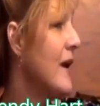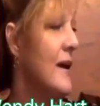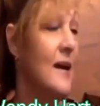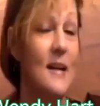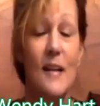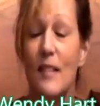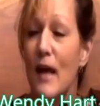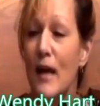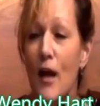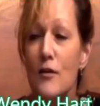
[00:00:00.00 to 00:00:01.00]
And
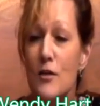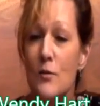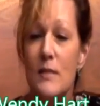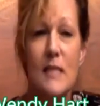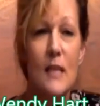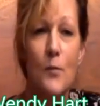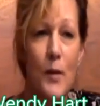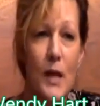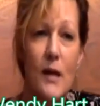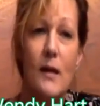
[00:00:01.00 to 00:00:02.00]
they also see
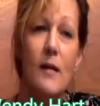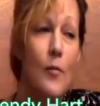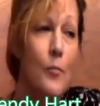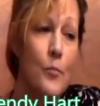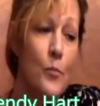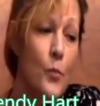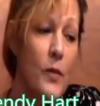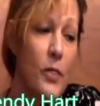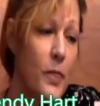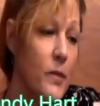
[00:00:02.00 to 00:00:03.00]
me
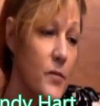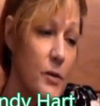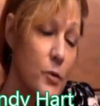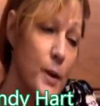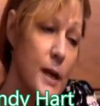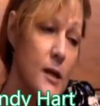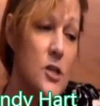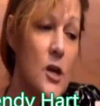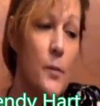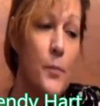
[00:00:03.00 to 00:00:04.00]
with
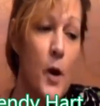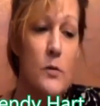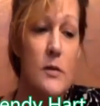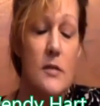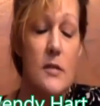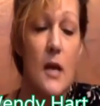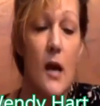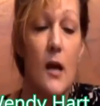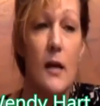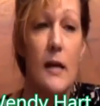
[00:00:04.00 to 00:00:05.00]
fibromyalgia, post
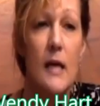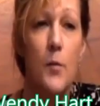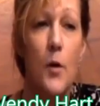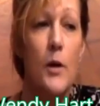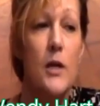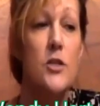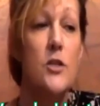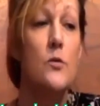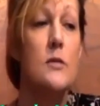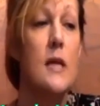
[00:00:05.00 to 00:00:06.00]
uh, chemo
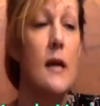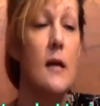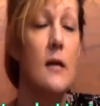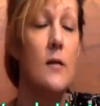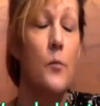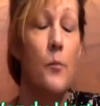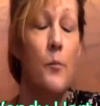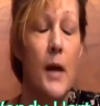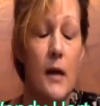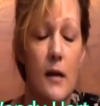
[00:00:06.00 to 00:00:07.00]
issues, and
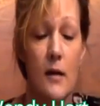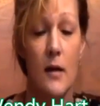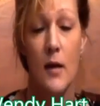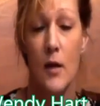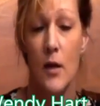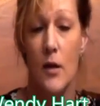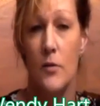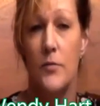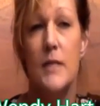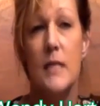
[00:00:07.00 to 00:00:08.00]
many
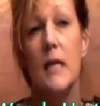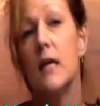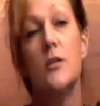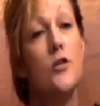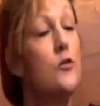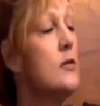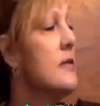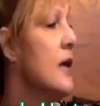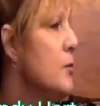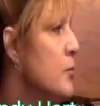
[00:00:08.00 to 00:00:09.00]
fatigue issues.
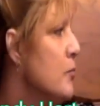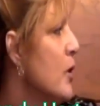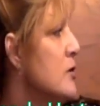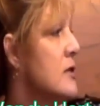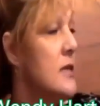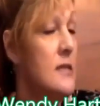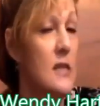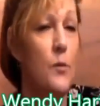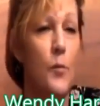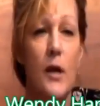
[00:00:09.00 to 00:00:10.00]
They mostly
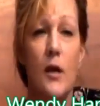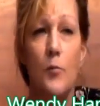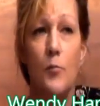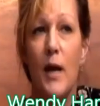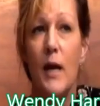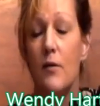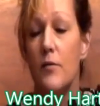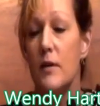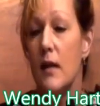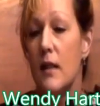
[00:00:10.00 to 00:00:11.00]
see me in bed
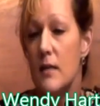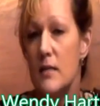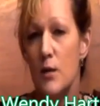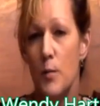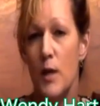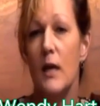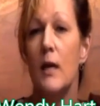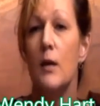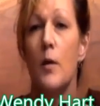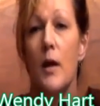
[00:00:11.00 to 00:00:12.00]
every day. They see me
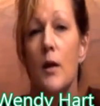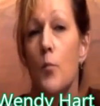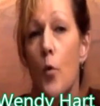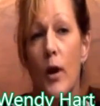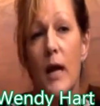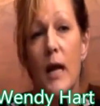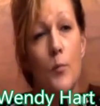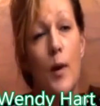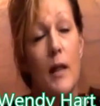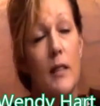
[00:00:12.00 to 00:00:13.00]
in more
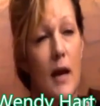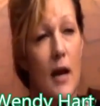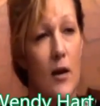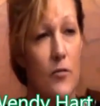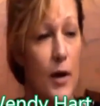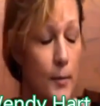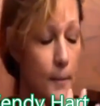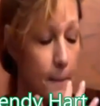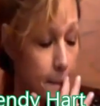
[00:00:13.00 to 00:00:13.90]
in bed than out of bed.